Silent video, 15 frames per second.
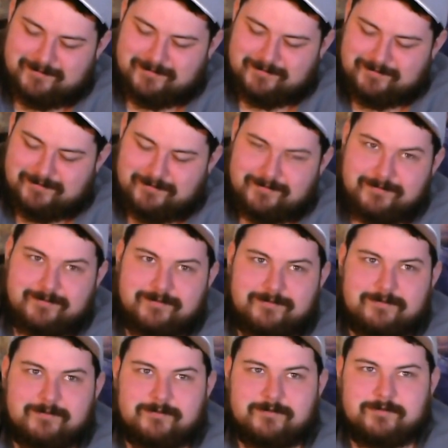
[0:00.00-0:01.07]

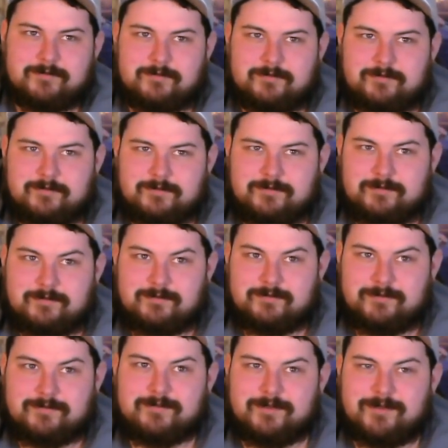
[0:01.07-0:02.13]

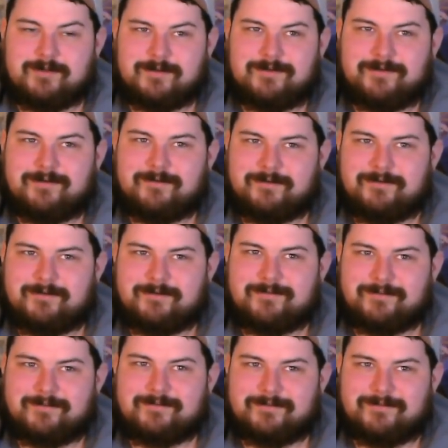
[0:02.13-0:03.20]

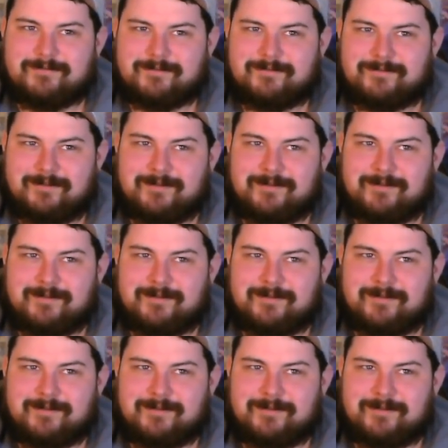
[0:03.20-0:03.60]
The person shown says nothing.